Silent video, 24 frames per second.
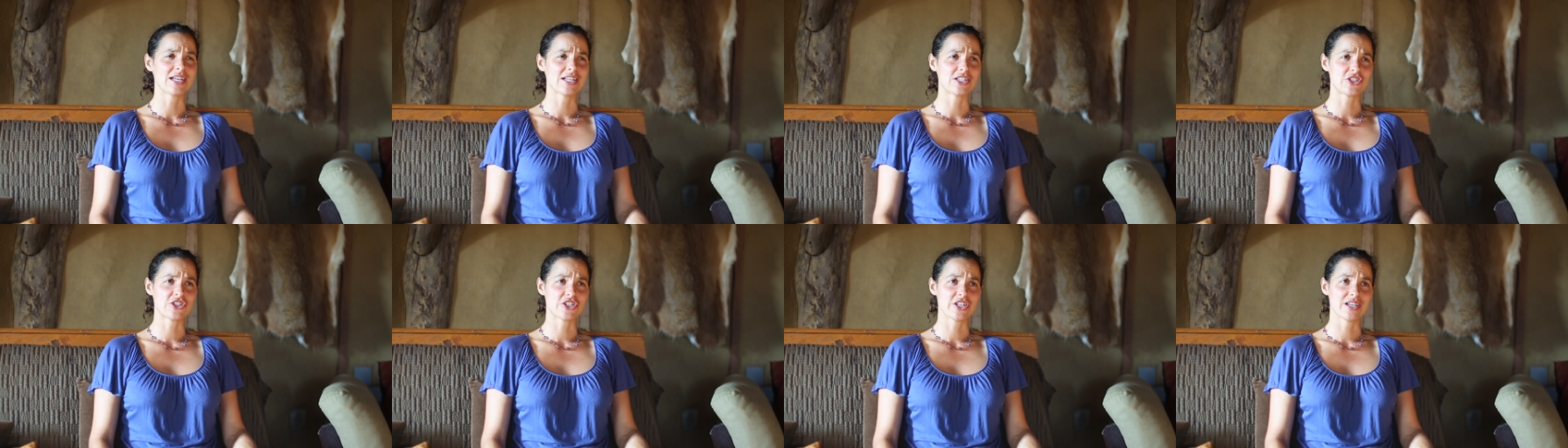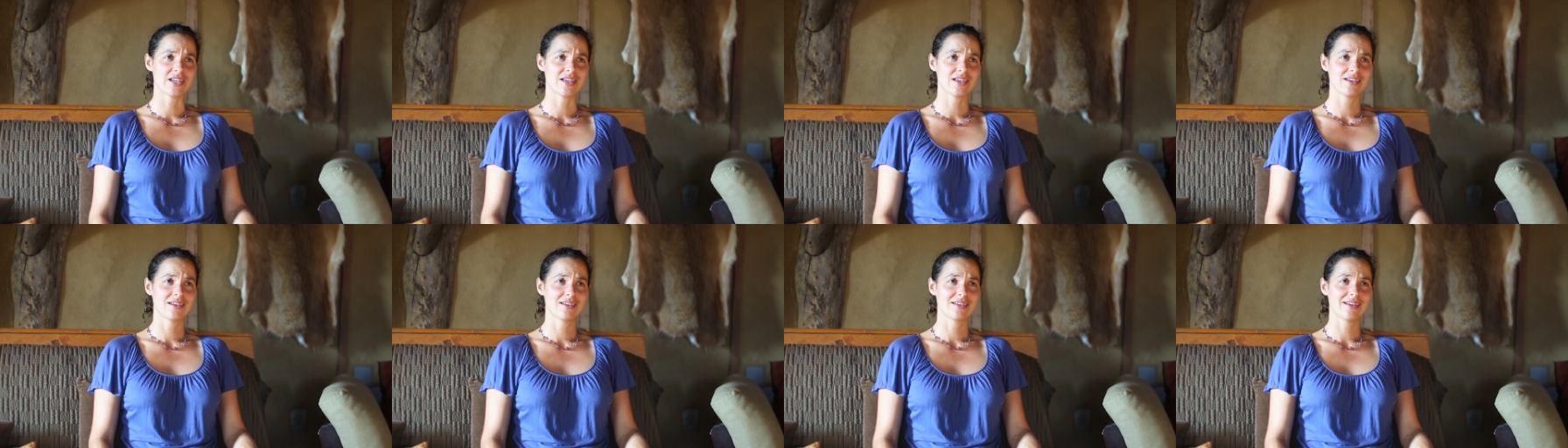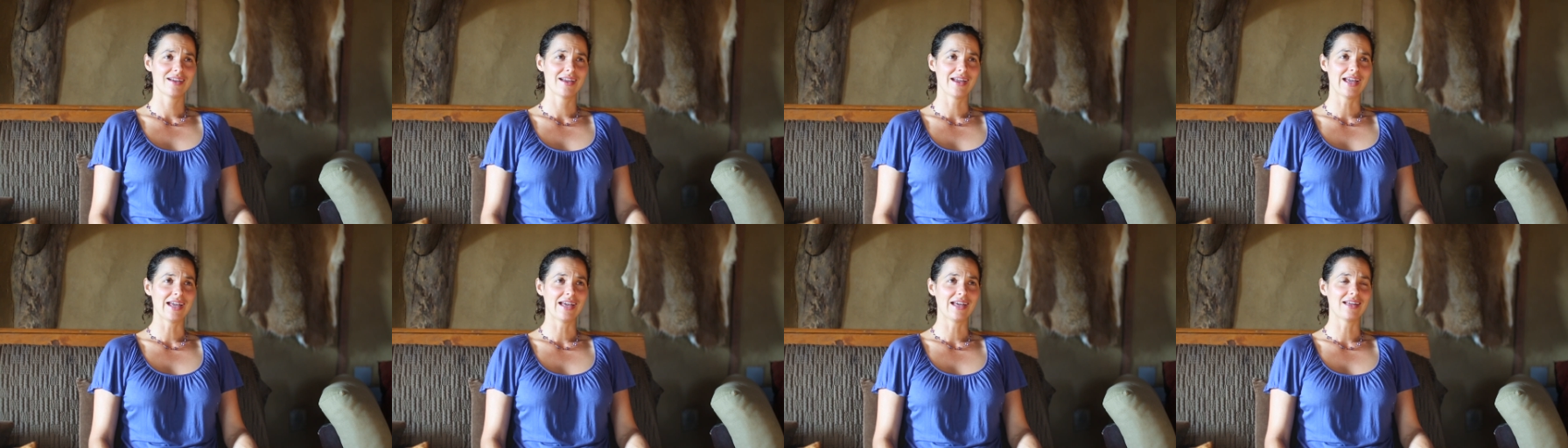itchy,
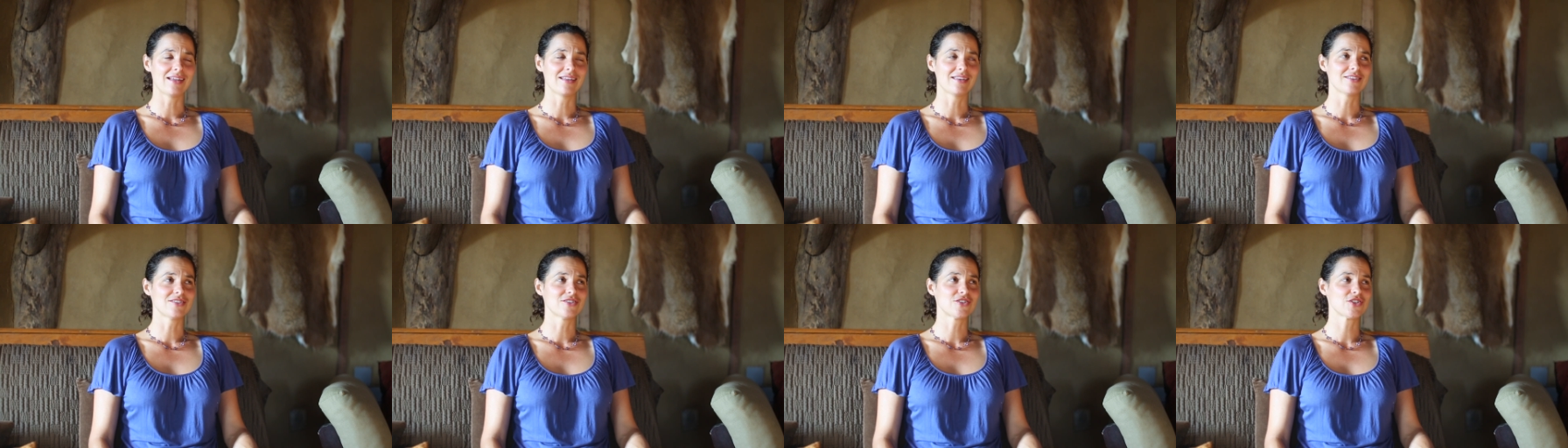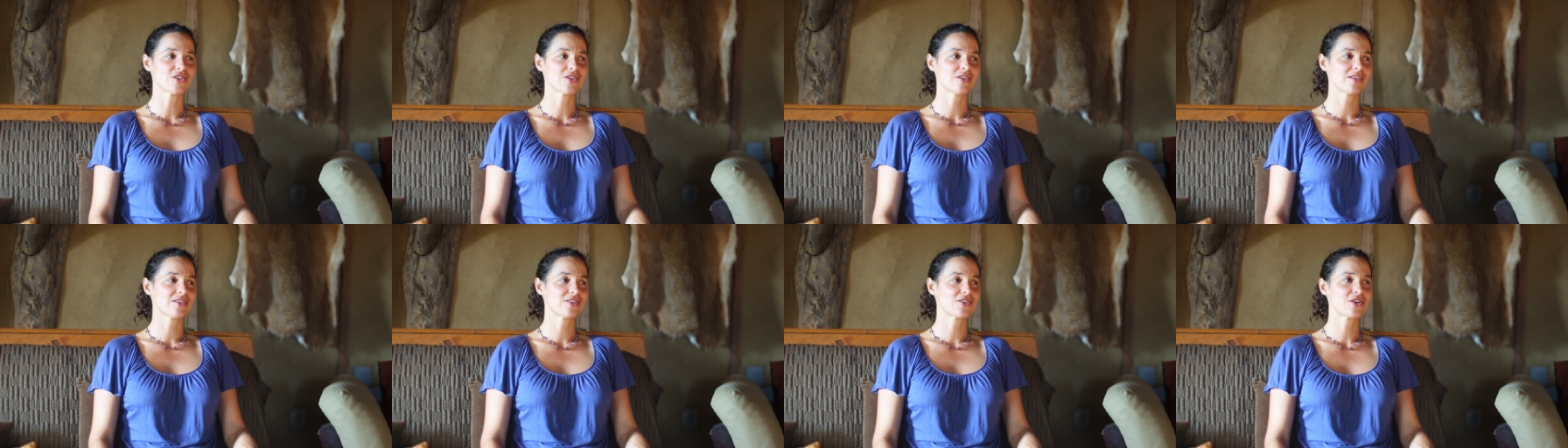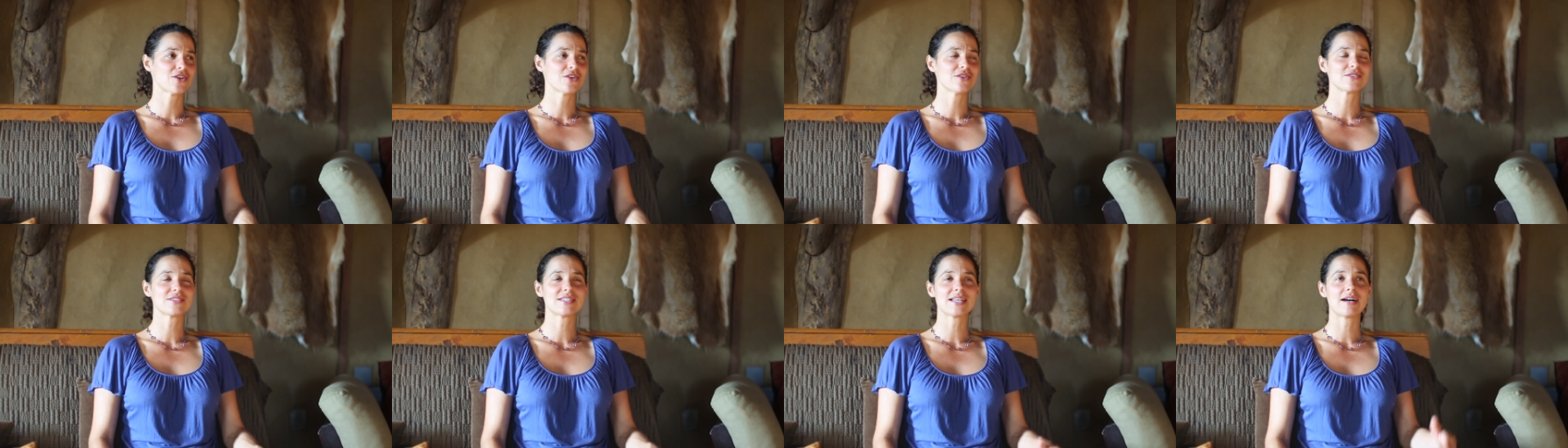and
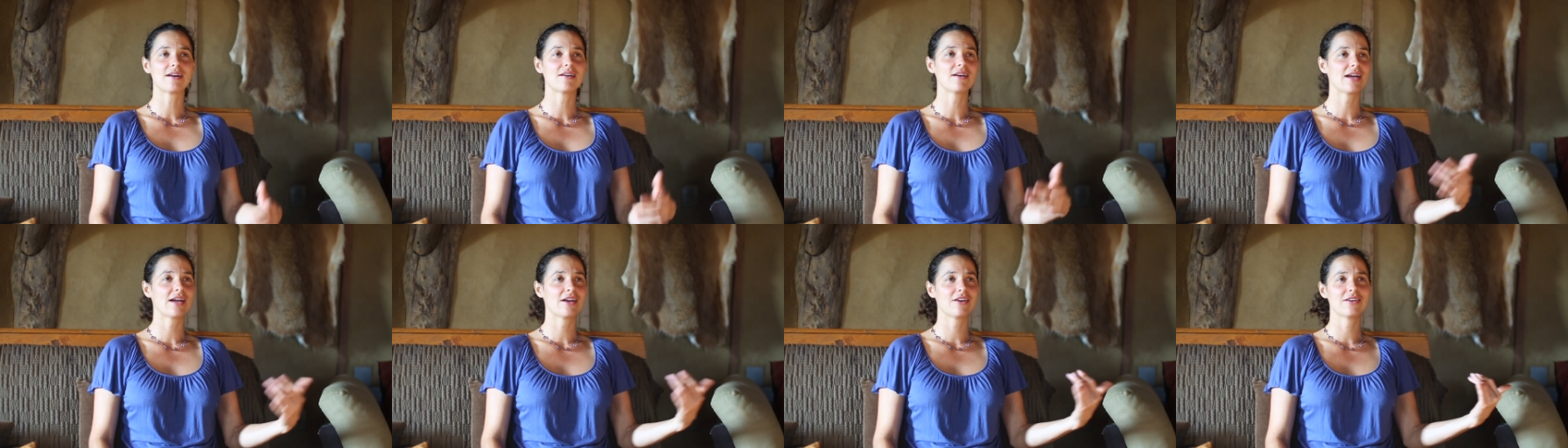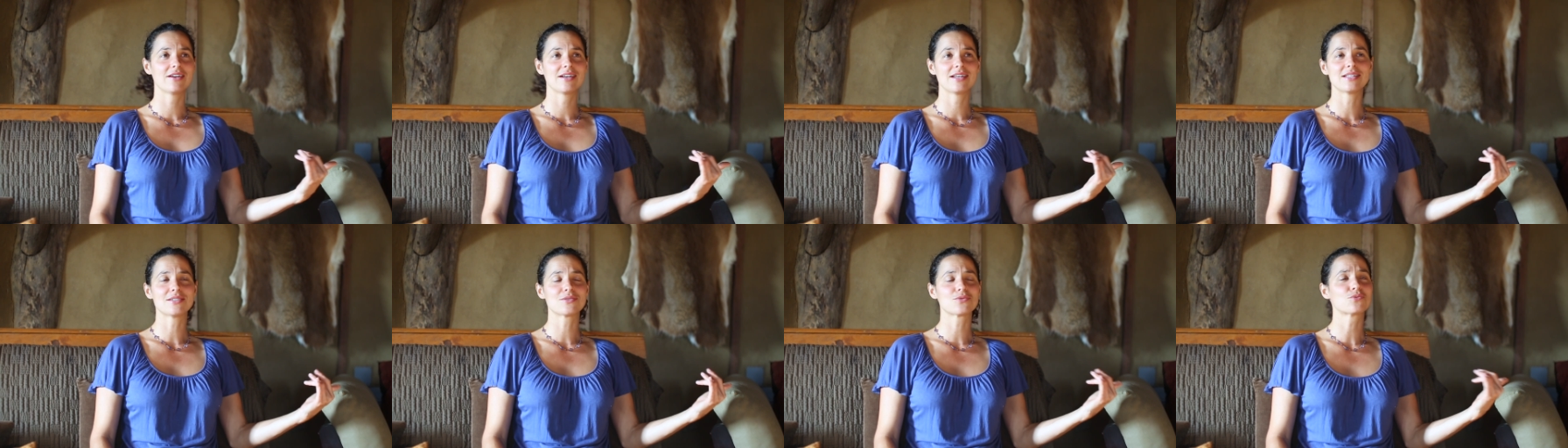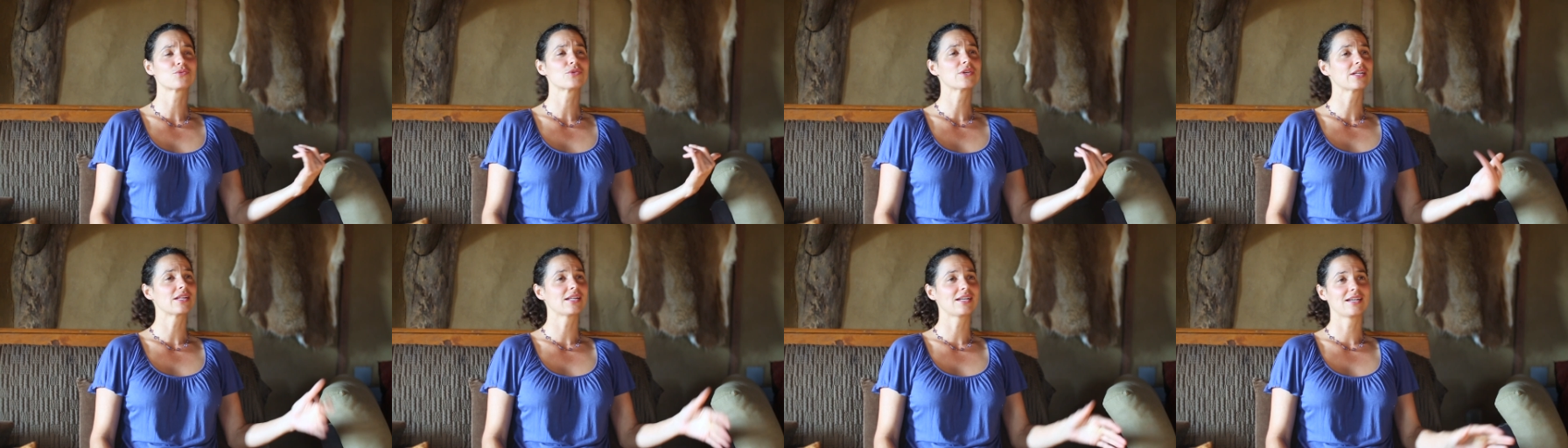turns out Aaron is
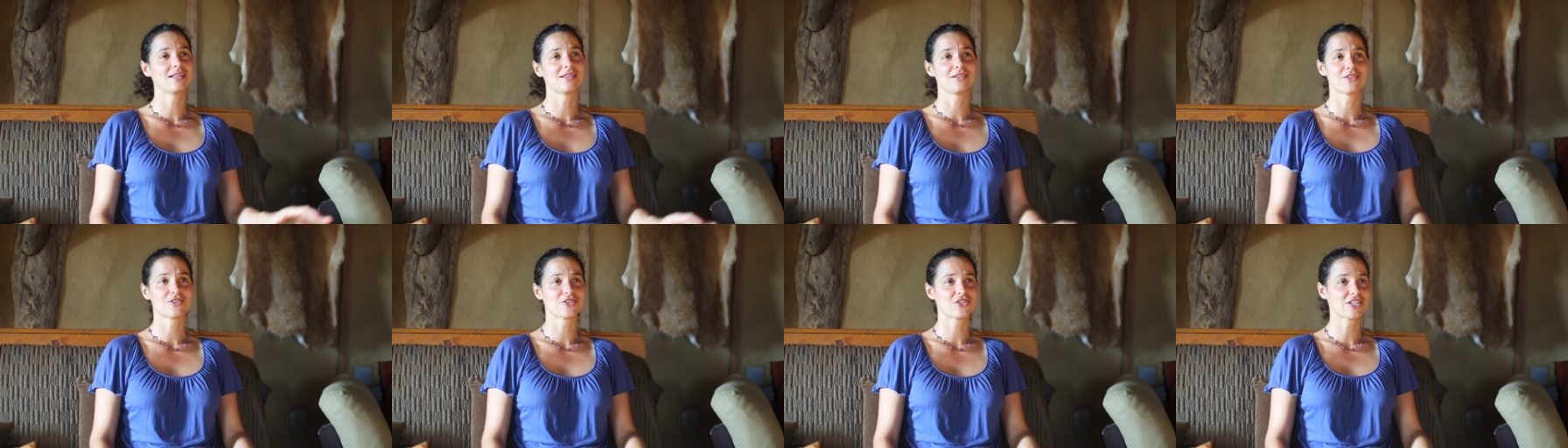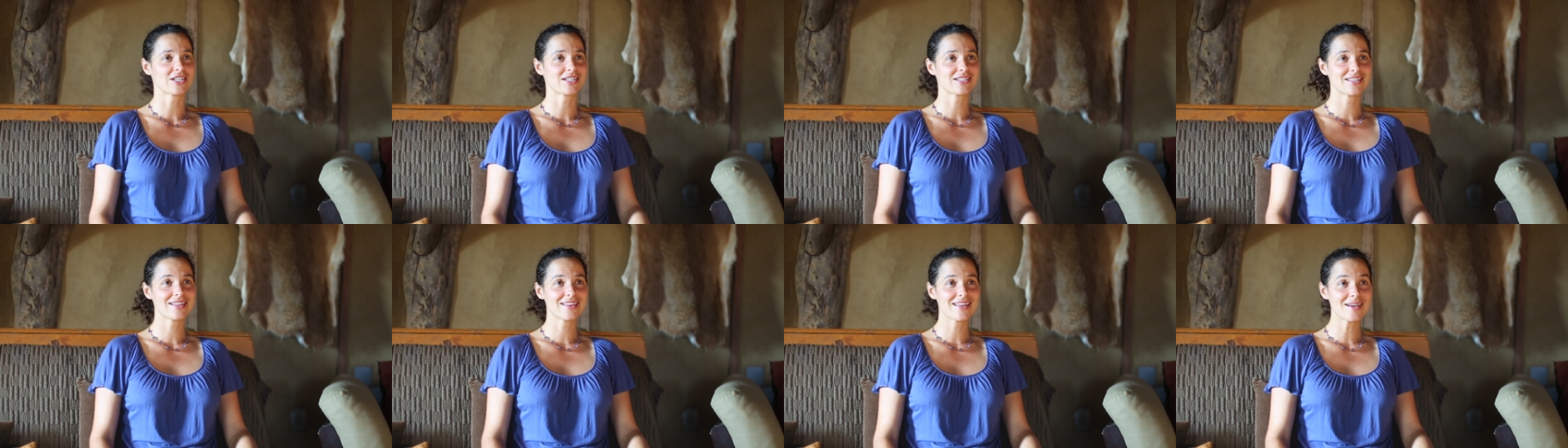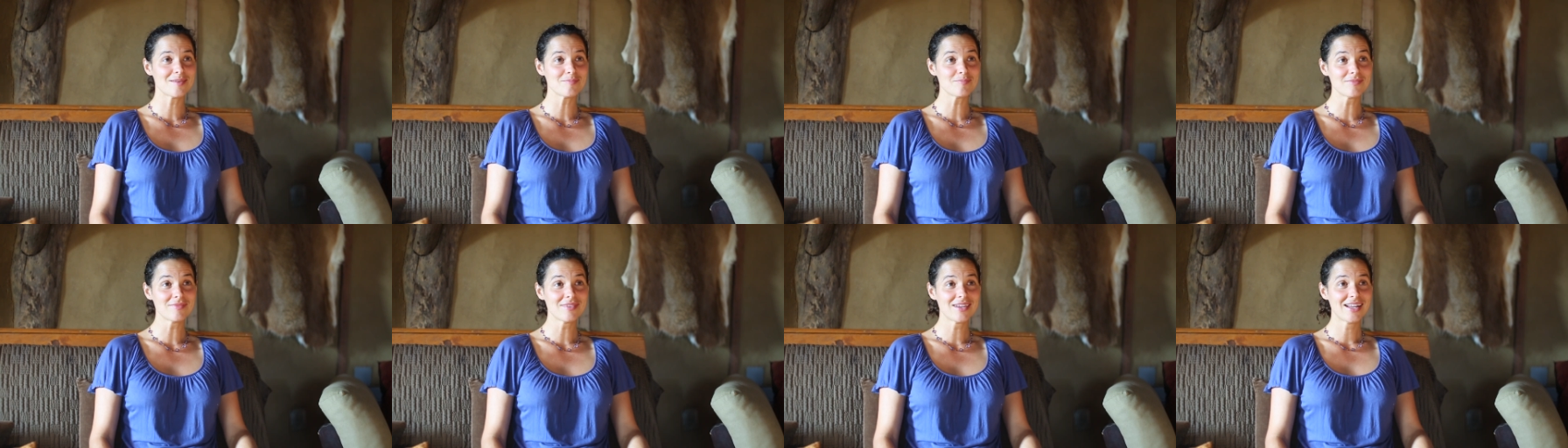really allergic to
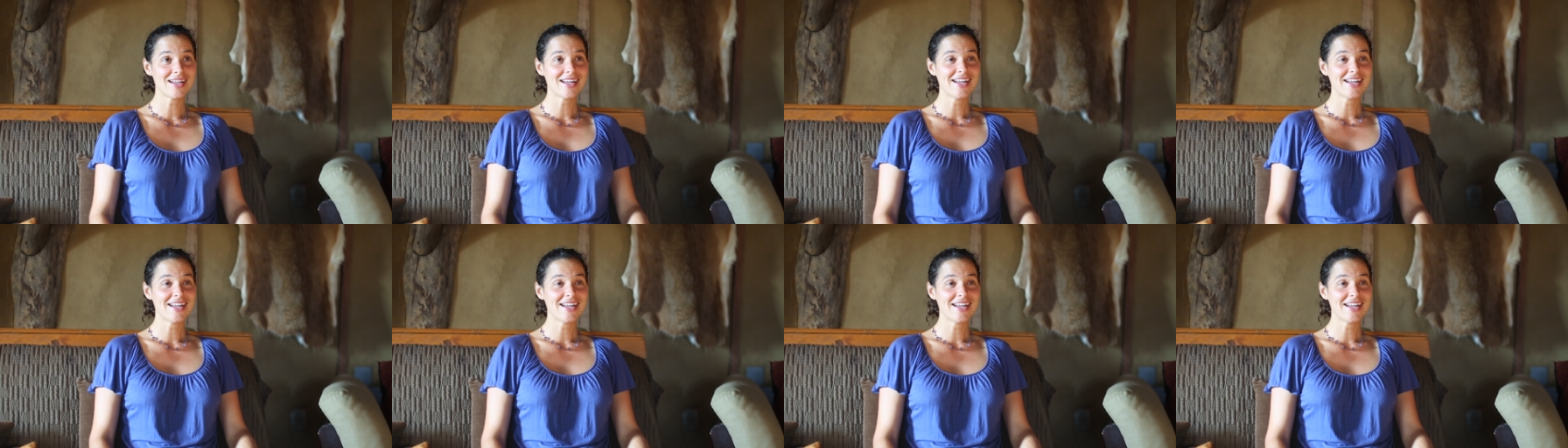them.